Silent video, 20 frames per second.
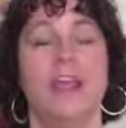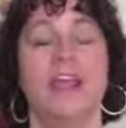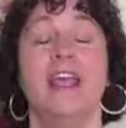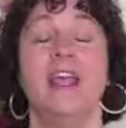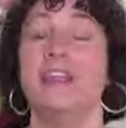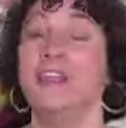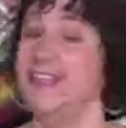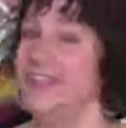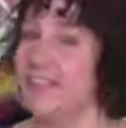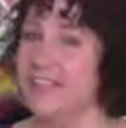
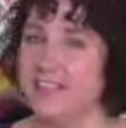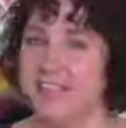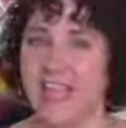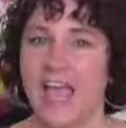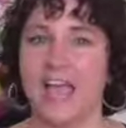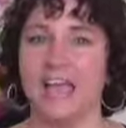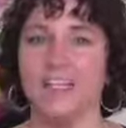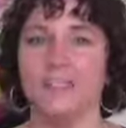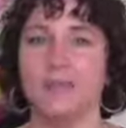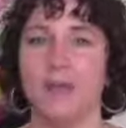In the
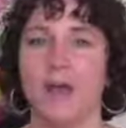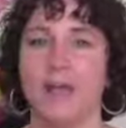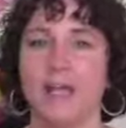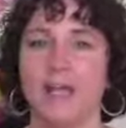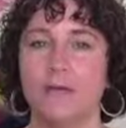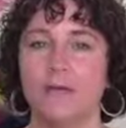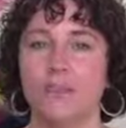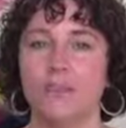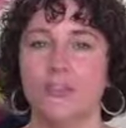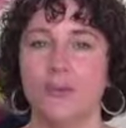exact spot I
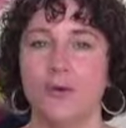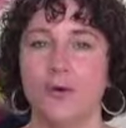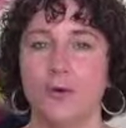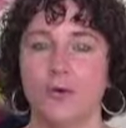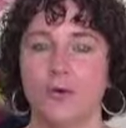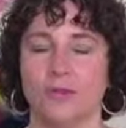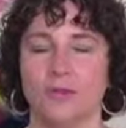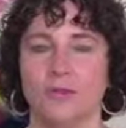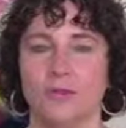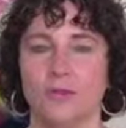was
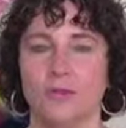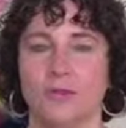told,